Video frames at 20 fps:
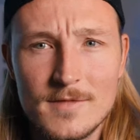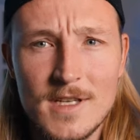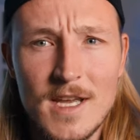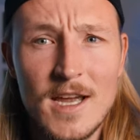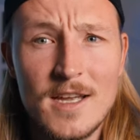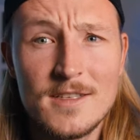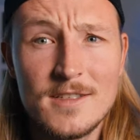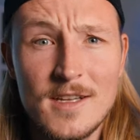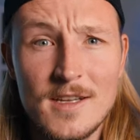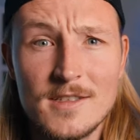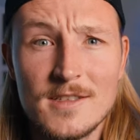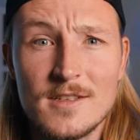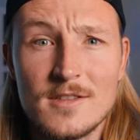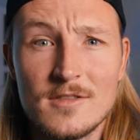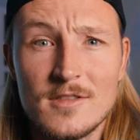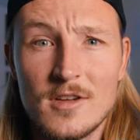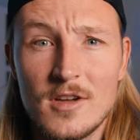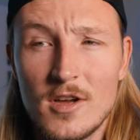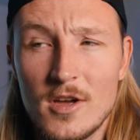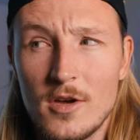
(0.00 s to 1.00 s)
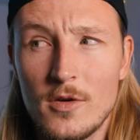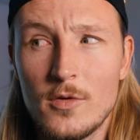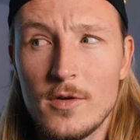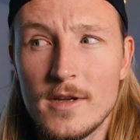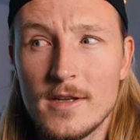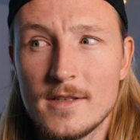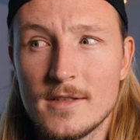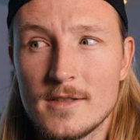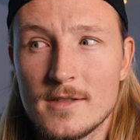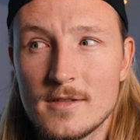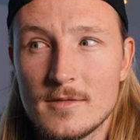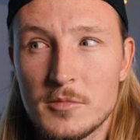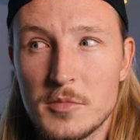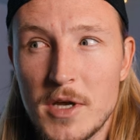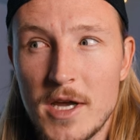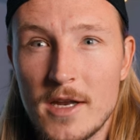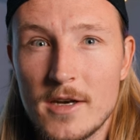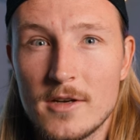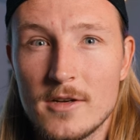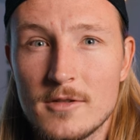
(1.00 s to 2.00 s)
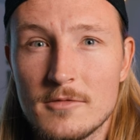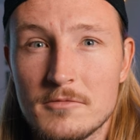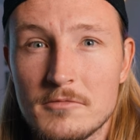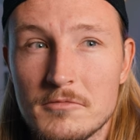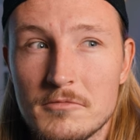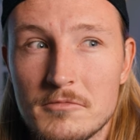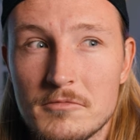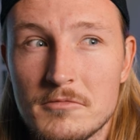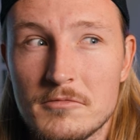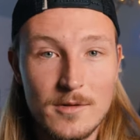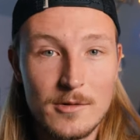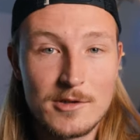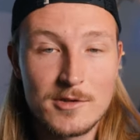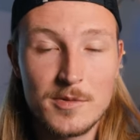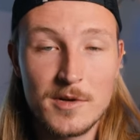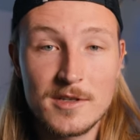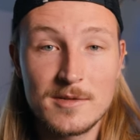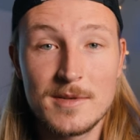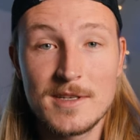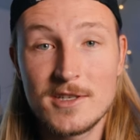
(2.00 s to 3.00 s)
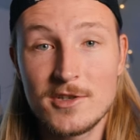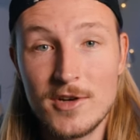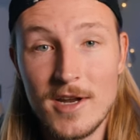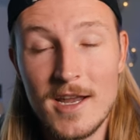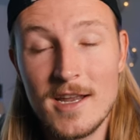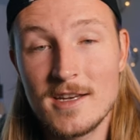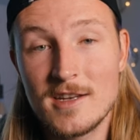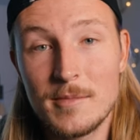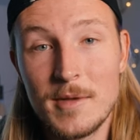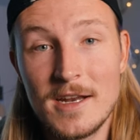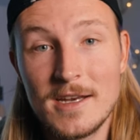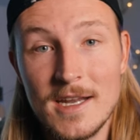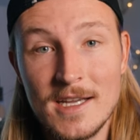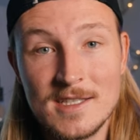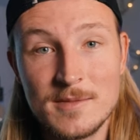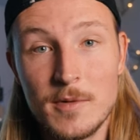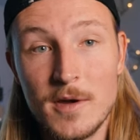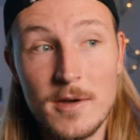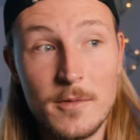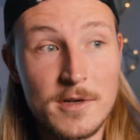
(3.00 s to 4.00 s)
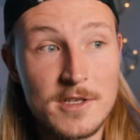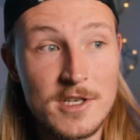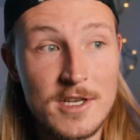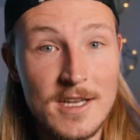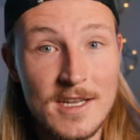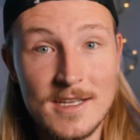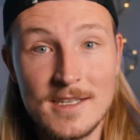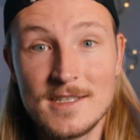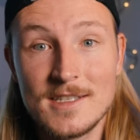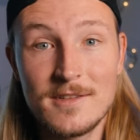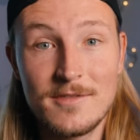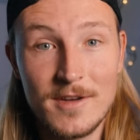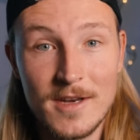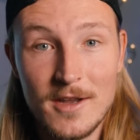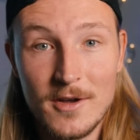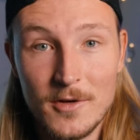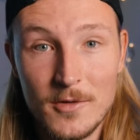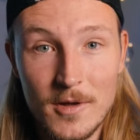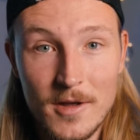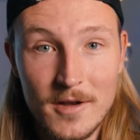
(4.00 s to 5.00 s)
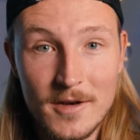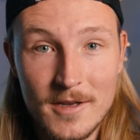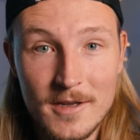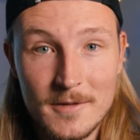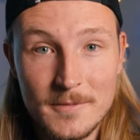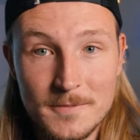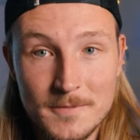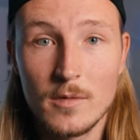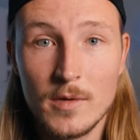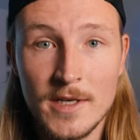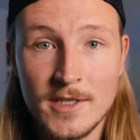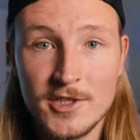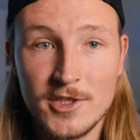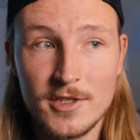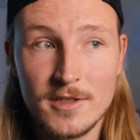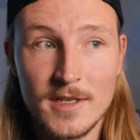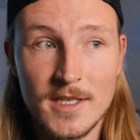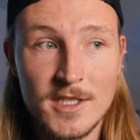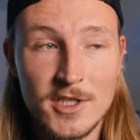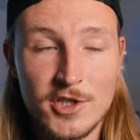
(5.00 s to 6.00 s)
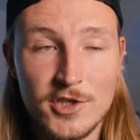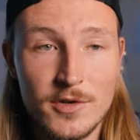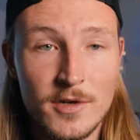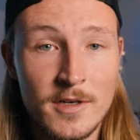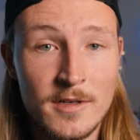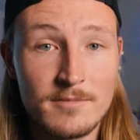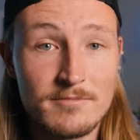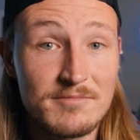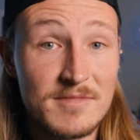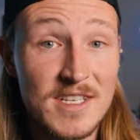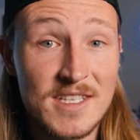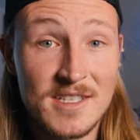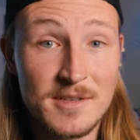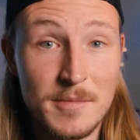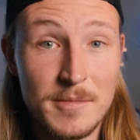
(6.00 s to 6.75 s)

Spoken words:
Size doesn't always matter. Which brings me straight into my next point, which is the video quality, which in short is